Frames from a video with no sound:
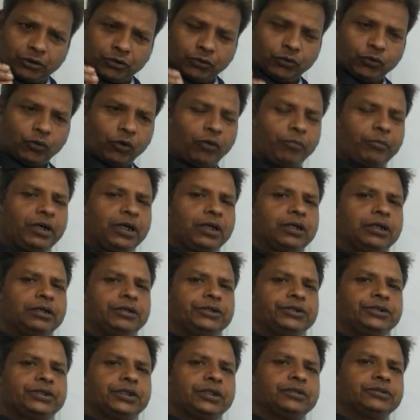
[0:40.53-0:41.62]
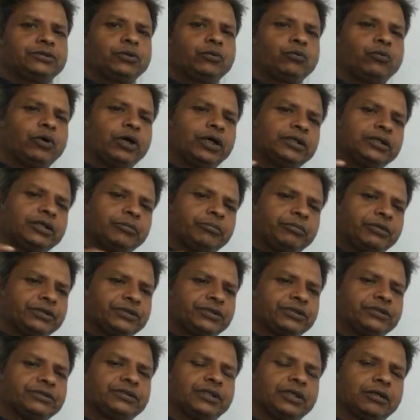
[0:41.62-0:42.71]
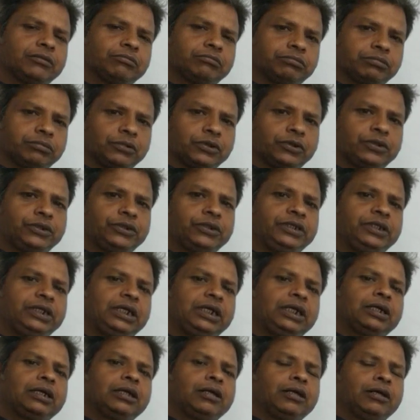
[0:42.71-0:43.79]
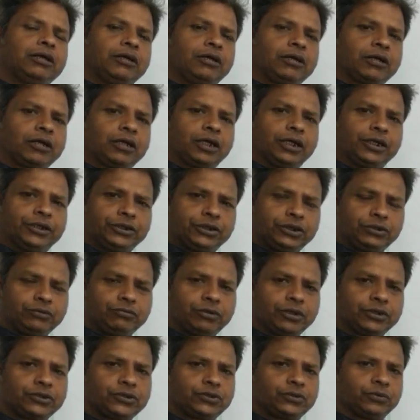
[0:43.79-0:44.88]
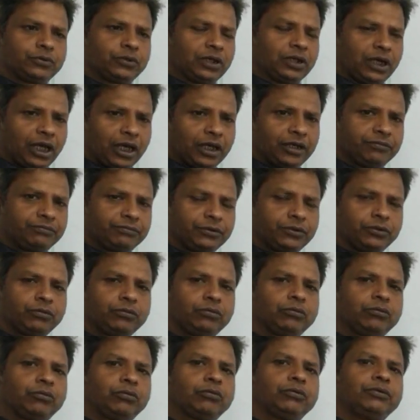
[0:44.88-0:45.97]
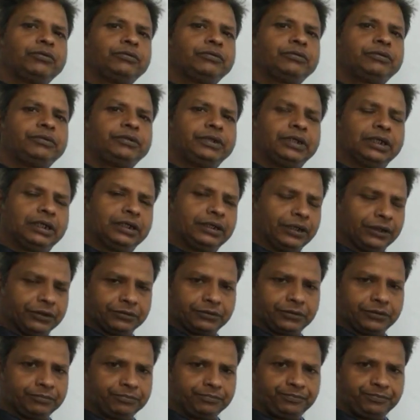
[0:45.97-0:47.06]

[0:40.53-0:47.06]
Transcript: normal conditions where the patients are continuous to the life till death.